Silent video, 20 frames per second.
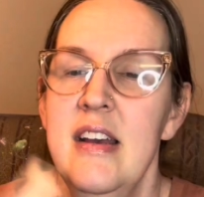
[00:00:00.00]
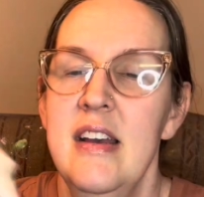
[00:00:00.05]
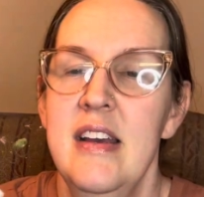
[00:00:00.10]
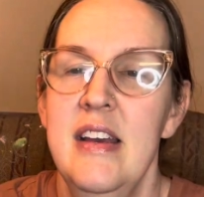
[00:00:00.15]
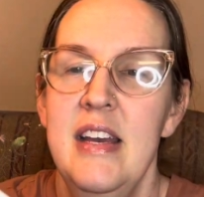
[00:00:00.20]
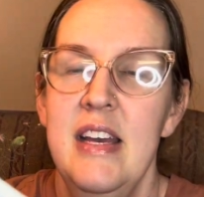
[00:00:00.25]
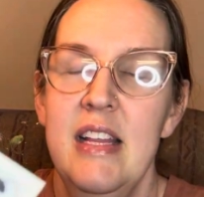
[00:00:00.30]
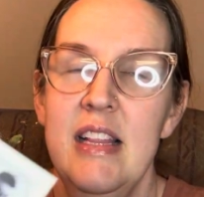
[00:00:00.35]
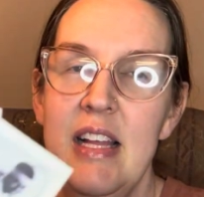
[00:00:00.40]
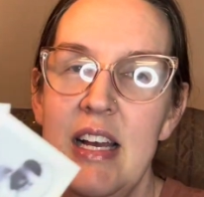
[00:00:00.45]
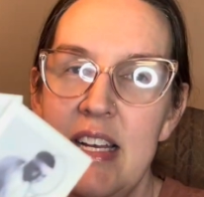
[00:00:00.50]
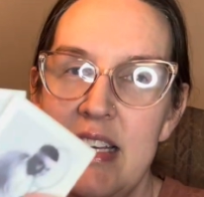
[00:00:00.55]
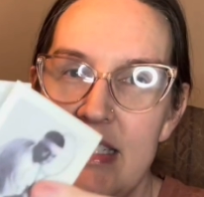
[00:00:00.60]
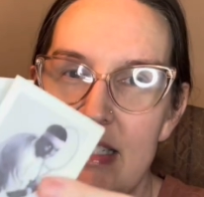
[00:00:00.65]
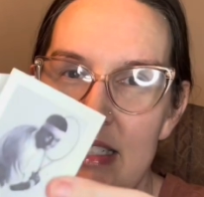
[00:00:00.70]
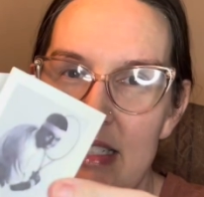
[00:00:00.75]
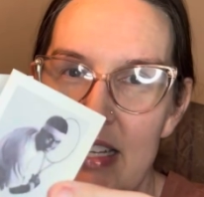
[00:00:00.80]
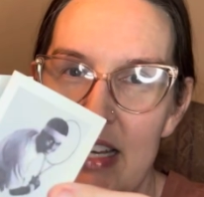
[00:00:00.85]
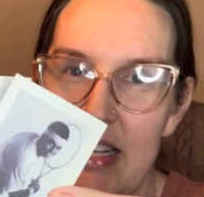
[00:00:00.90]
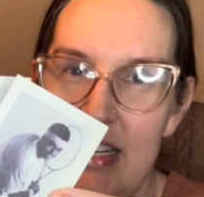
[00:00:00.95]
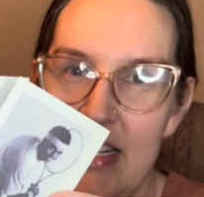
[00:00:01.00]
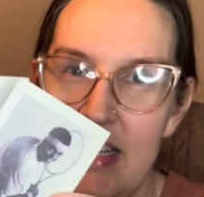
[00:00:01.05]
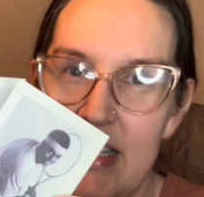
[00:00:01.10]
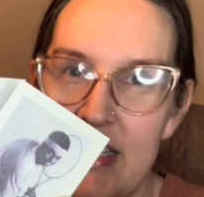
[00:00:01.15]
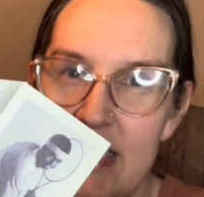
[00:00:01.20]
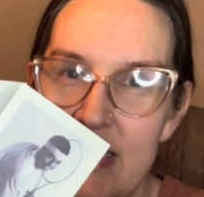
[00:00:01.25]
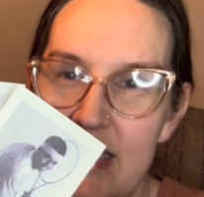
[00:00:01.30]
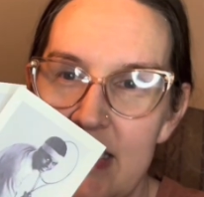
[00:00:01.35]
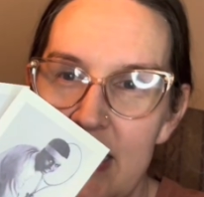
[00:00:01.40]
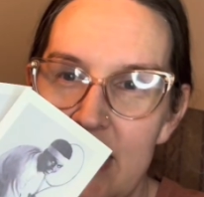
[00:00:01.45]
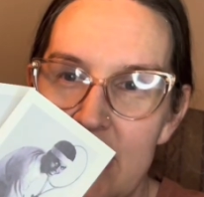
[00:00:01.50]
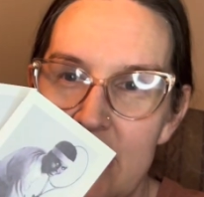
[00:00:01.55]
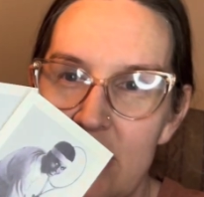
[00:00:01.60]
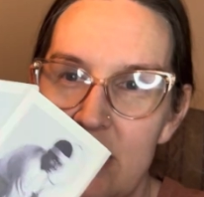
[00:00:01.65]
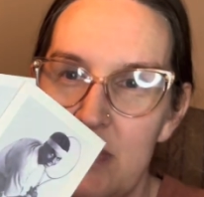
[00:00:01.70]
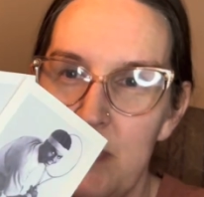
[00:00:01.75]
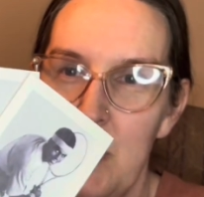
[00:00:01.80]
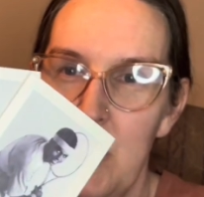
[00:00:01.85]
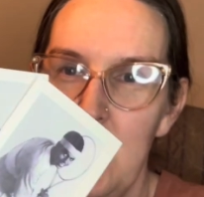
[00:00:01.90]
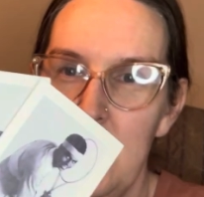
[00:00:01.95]
He likes tennis. He's a
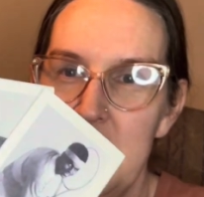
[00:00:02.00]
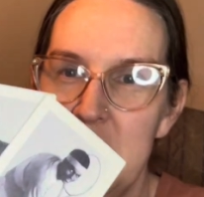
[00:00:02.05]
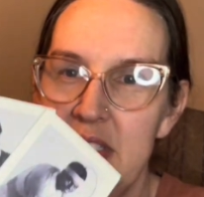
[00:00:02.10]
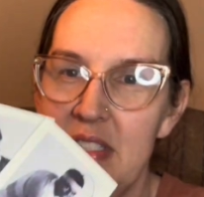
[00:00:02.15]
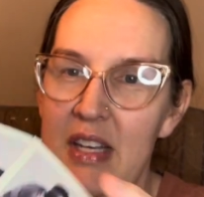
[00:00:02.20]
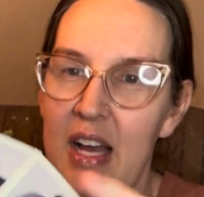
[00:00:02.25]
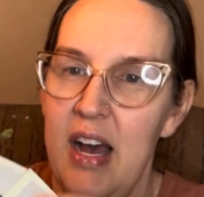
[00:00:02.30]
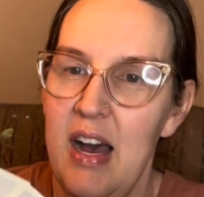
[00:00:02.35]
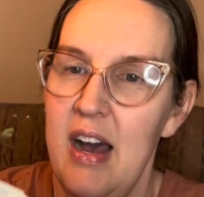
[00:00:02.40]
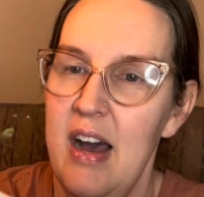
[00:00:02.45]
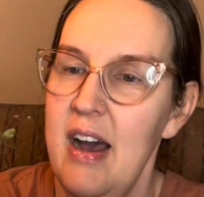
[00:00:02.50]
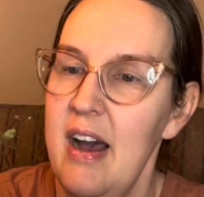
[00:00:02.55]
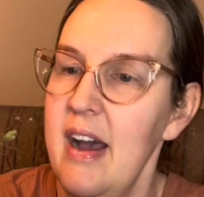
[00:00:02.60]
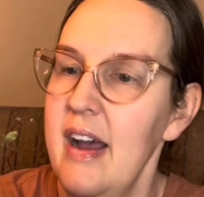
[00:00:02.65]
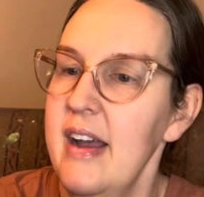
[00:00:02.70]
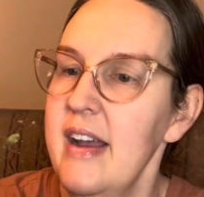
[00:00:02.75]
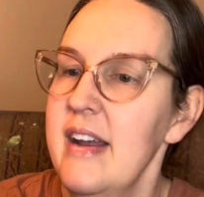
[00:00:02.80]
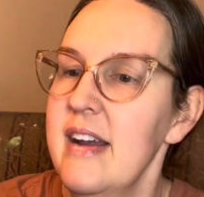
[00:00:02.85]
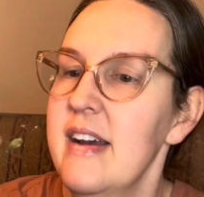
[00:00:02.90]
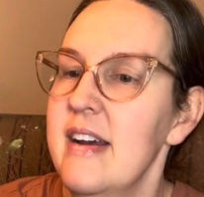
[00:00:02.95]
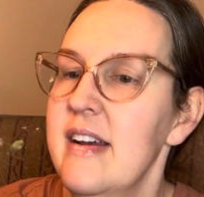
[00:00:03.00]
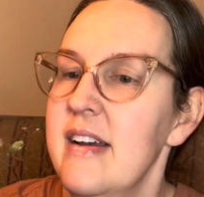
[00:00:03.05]
sports guy.